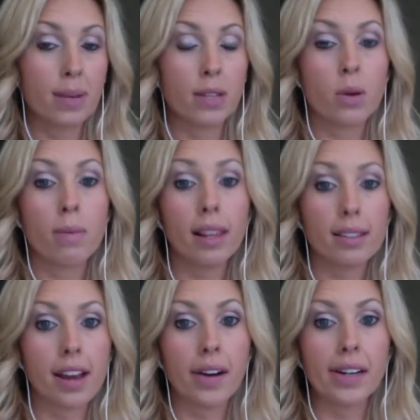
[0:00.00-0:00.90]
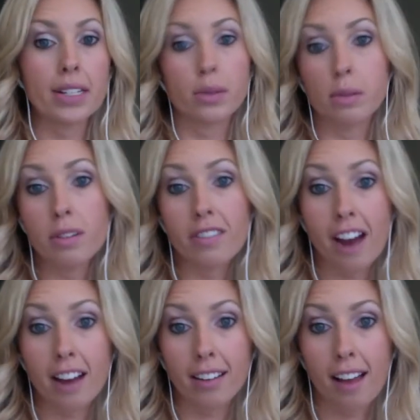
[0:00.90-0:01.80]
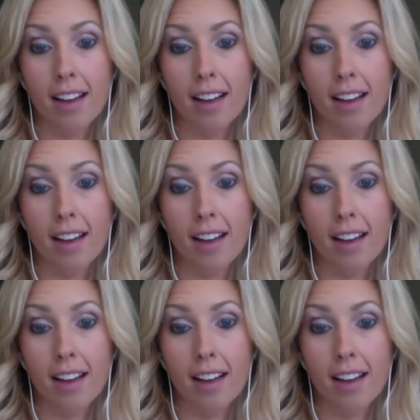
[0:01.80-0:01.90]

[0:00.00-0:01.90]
because we're military, so we move around a lot.